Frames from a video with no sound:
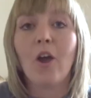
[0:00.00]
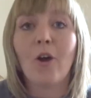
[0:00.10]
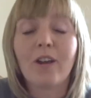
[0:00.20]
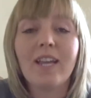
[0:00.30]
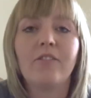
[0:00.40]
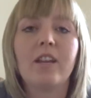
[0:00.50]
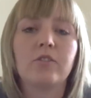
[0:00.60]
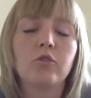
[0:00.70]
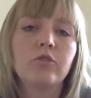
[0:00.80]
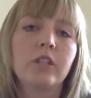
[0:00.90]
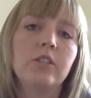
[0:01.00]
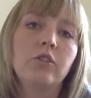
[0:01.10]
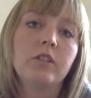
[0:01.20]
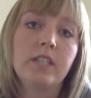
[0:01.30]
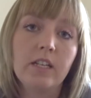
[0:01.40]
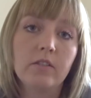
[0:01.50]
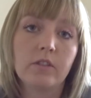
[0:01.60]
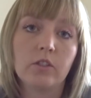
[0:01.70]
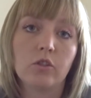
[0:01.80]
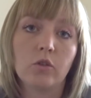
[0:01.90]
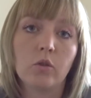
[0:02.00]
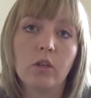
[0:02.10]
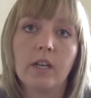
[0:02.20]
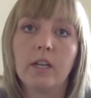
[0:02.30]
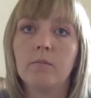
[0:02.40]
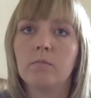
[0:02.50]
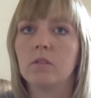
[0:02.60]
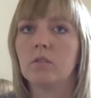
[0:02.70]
Okay, right, so in today's video, oh,